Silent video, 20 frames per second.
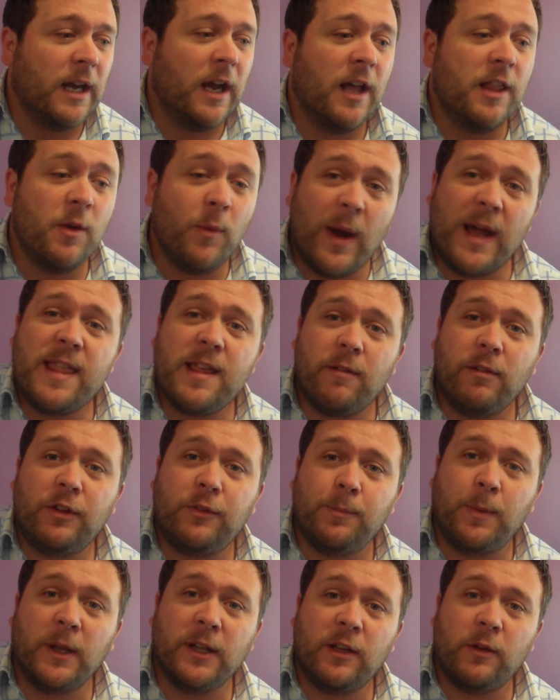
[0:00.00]
And the way they
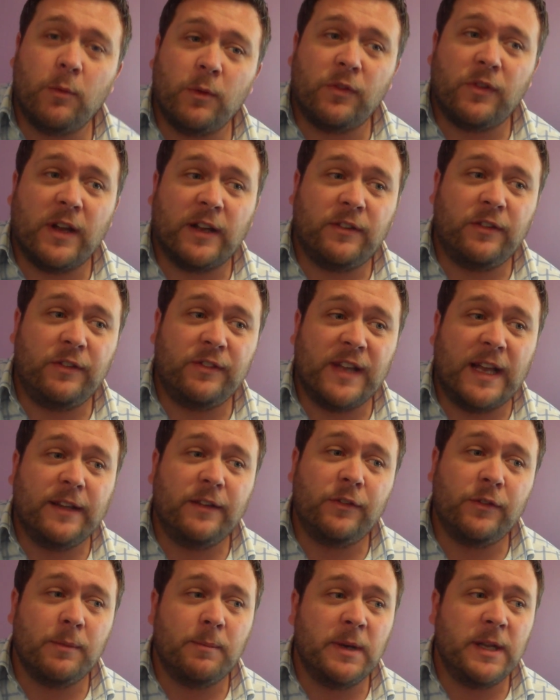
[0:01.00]
responded was to actually
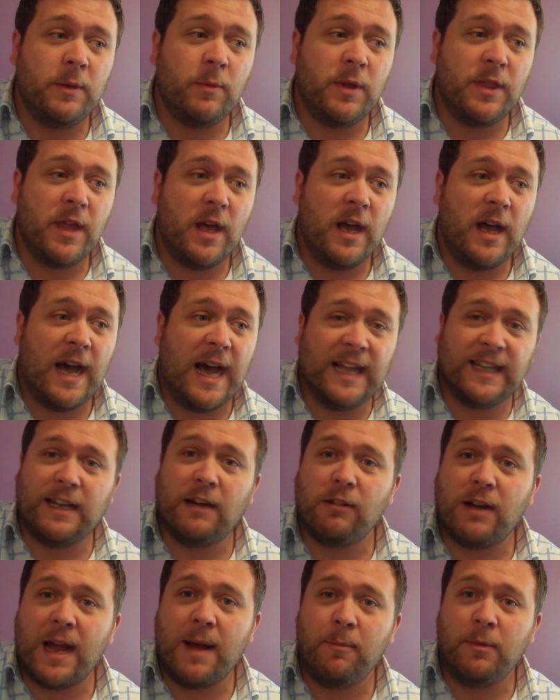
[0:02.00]
send somebody with a
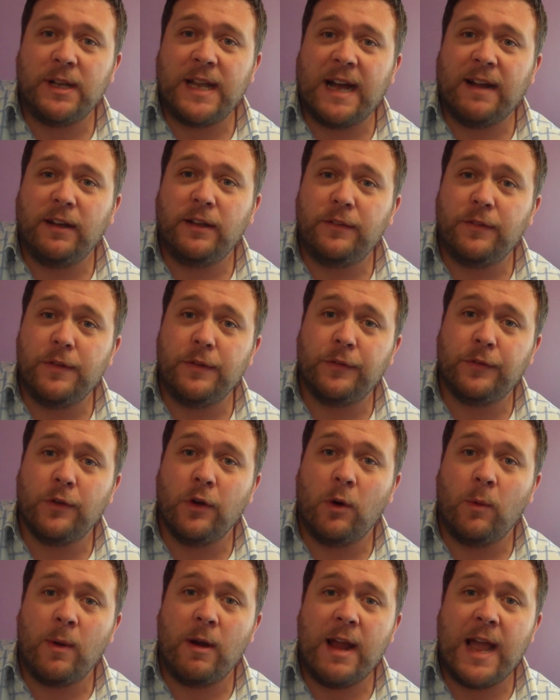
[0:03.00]
handheld camera down into the
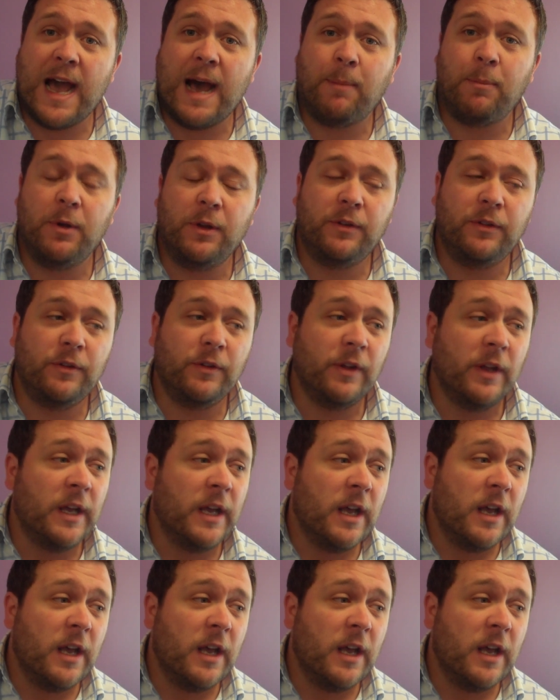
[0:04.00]
store where it happened